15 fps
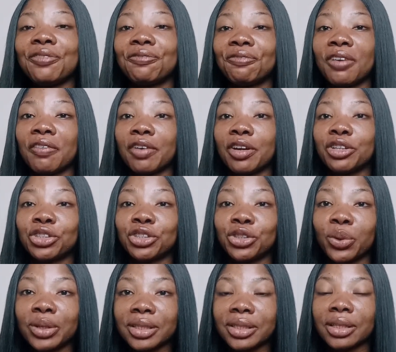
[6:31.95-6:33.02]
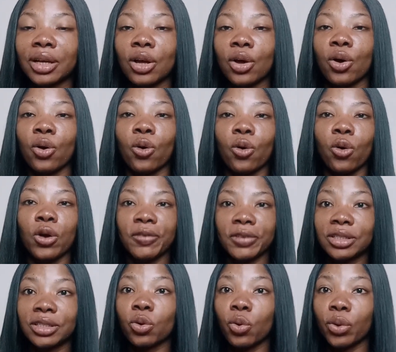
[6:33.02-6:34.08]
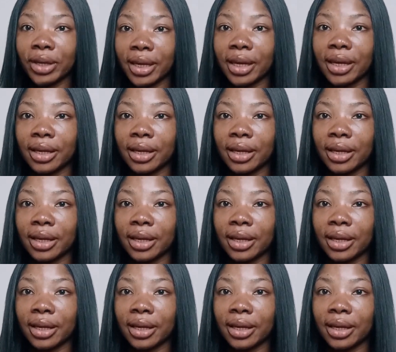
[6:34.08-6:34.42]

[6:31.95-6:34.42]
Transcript: very short or it's okay,